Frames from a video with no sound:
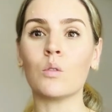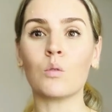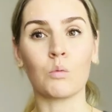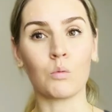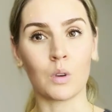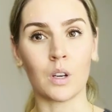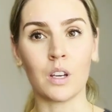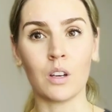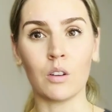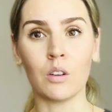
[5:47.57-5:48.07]

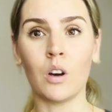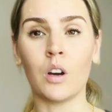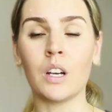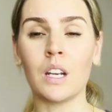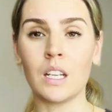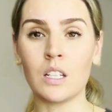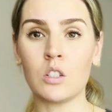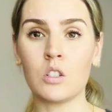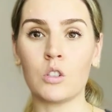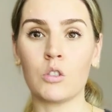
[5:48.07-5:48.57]
Reel on
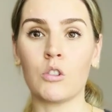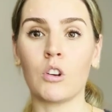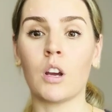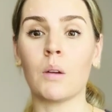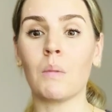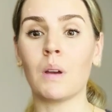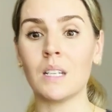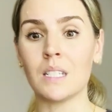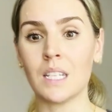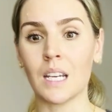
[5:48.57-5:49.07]

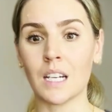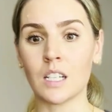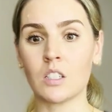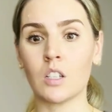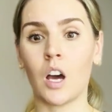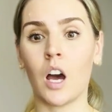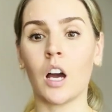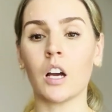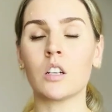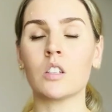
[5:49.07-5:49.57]
Instagram and
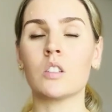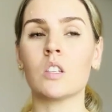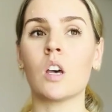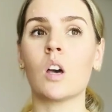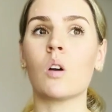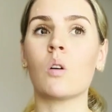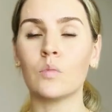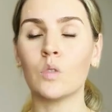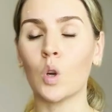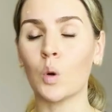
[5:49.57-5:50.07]
TikTok.
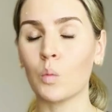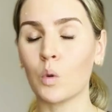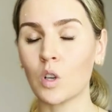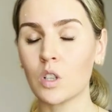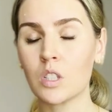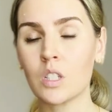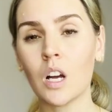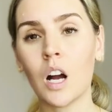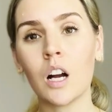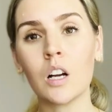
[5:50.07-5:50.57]
So no more
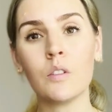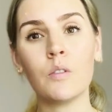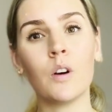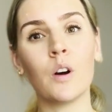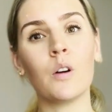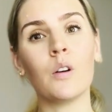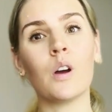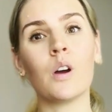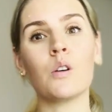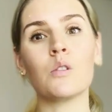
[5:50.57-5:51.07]
stock
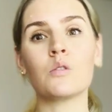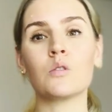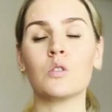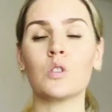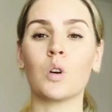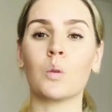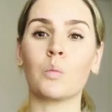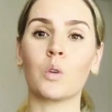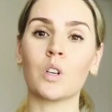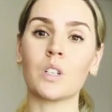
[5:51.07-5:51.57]
photos,
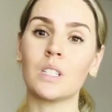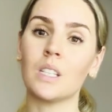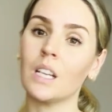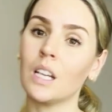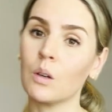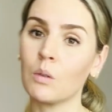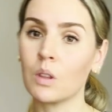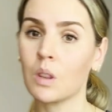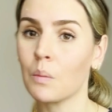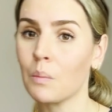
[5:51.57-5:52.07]
no more
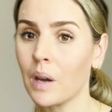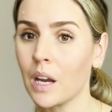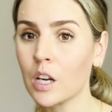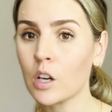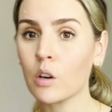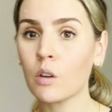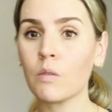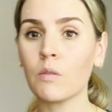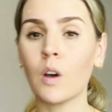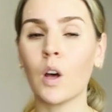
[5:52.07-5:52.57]
sitting with a
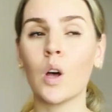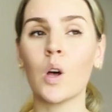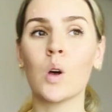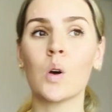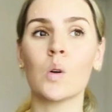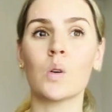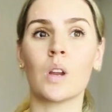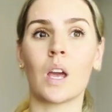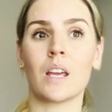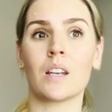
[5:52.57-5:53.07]

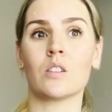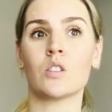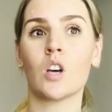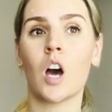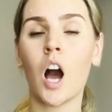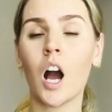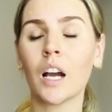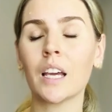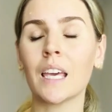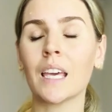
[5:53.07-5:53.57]
microphone and
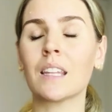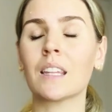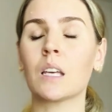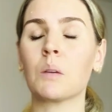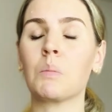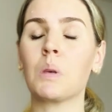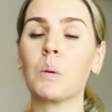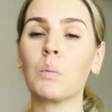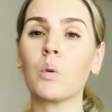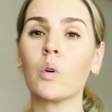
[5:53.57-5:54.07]
talking.
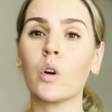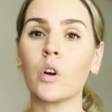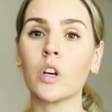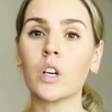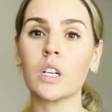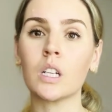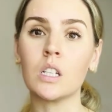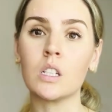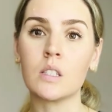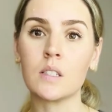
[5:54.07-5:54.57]
Like, people aren't
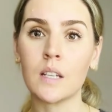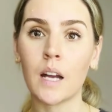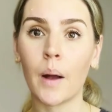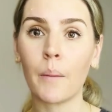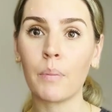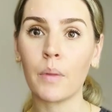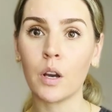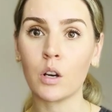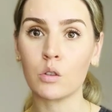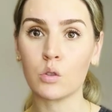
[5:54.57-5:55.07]
gonna
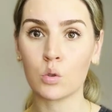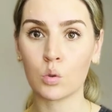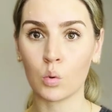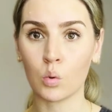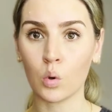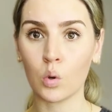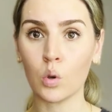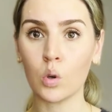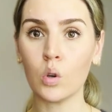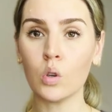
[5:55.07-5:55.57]
stop their
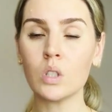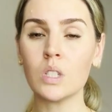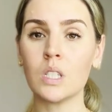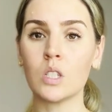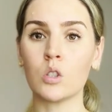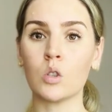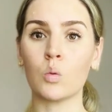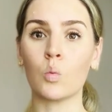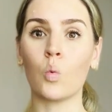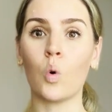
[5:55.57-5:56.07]
scroll
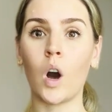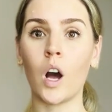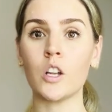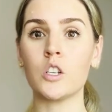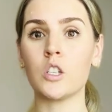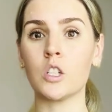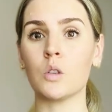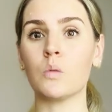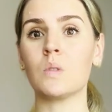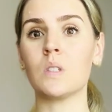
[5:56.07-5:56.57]
to
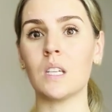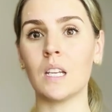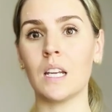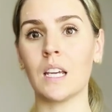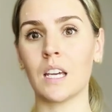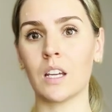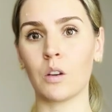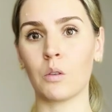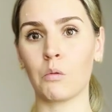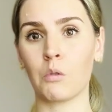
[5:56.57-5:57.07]
watch you
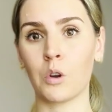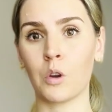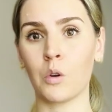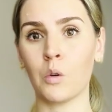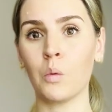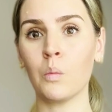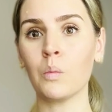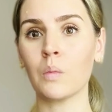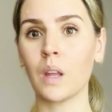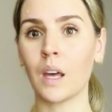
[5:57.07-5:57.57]
sitting in a
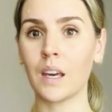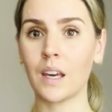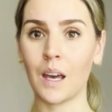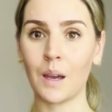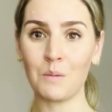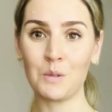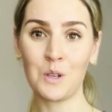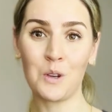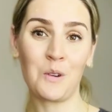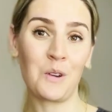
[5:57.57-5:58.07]
room like
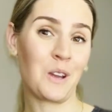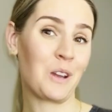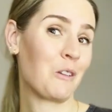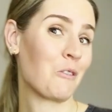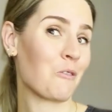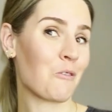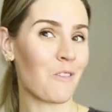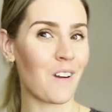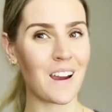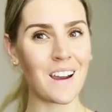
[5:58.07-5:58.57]
I'm
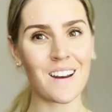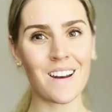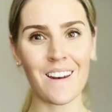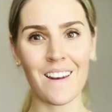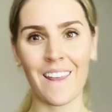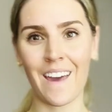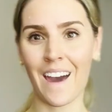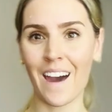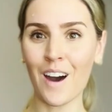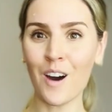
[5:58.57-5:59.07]
doing right
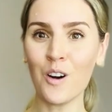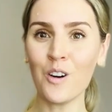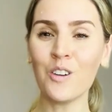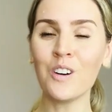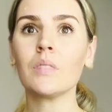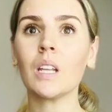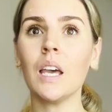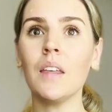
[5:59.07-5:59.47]
now.